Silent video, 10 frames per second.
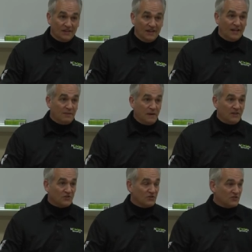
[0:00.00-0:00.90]
any
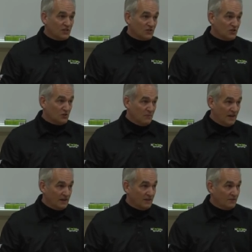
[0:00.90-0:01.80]
major decision you
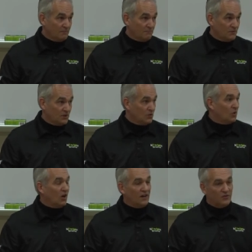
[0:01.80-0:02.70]
make, you
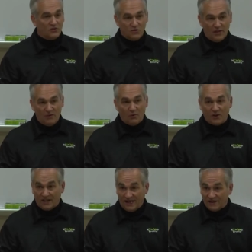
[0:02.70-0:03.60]
will either do that
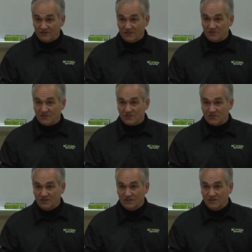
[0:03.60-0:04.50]
work ahead of the
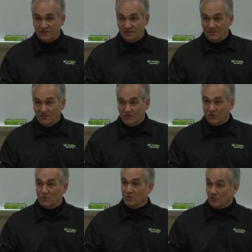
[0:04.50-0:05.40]
decision
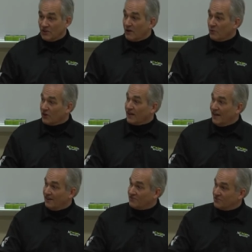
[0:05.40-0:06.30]
or you will do that work
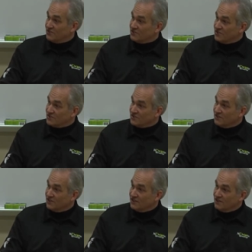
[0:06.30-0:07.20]
after the decision.
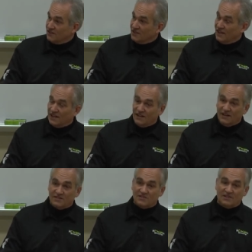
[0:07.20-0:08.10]
And it
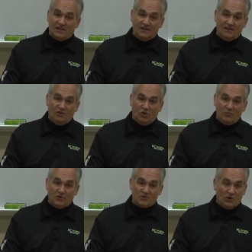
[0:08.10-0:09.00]
is uh,
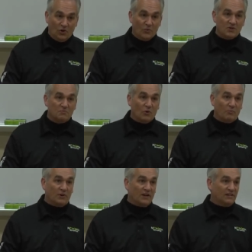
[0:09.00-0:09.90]
almost always more
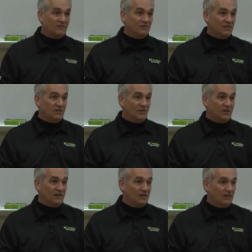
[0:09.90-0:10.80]
productive to do
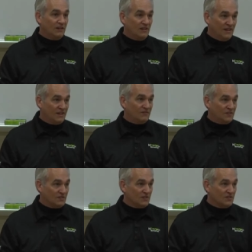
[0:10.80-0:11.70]
it uh, ahead of the
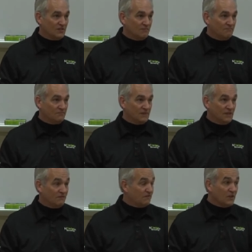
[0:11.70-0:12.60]
decision.
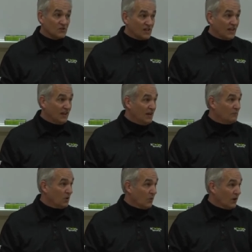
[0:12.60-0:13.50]
It feels like a lot
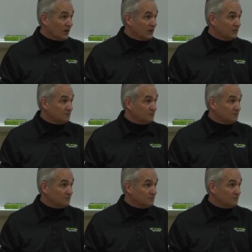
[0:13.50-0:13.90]
more work,